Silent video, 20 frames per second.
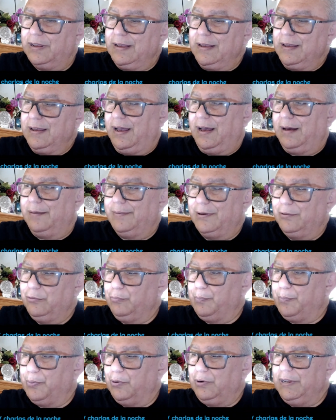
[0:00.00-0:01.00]

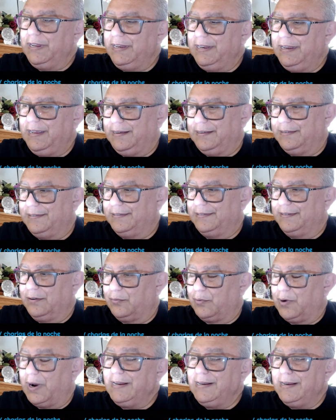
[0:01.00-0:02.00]
about politics.
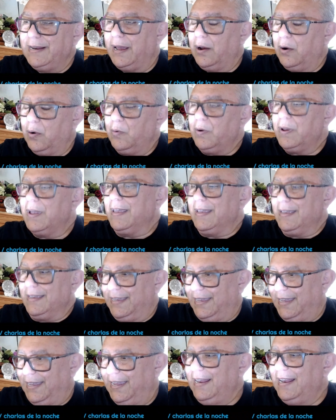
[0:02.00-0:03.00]
Right now,
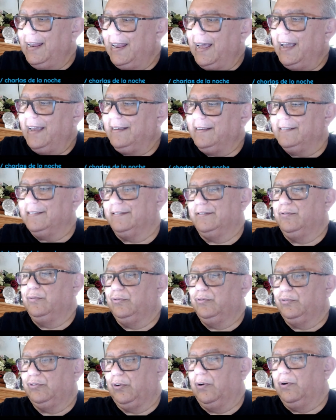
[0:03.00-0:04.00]
he likes to
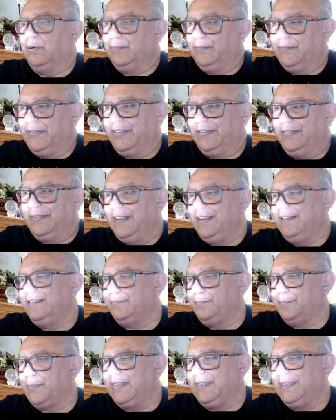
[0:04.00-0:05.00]
solve this
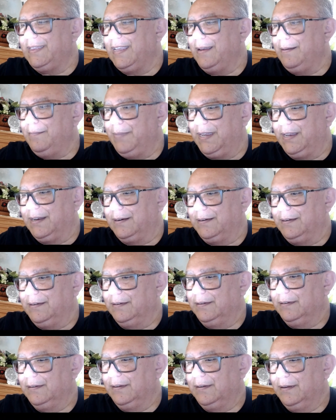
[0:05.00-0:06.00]
pandemic,
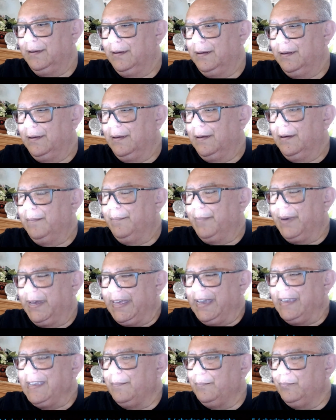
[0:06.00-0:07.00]
but I
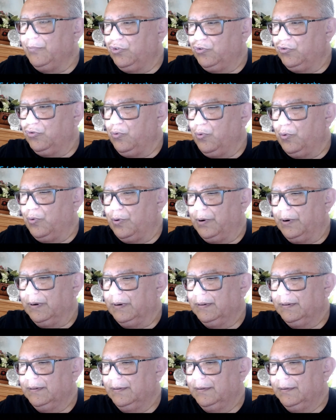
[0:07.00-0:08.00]
am sure
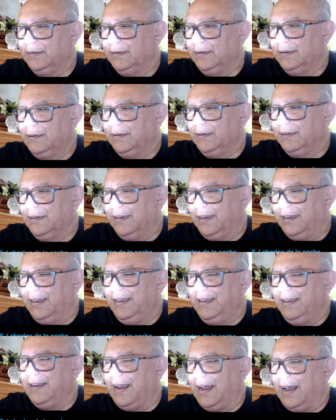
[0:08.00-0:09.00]

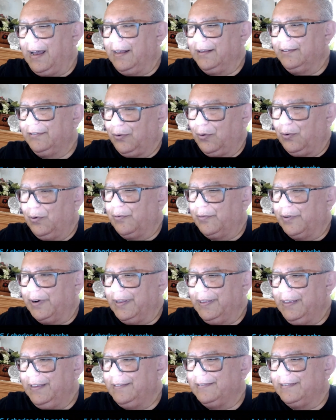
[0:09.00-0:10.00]
he has
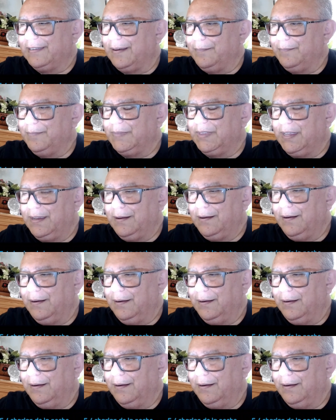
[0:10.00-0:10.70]
already something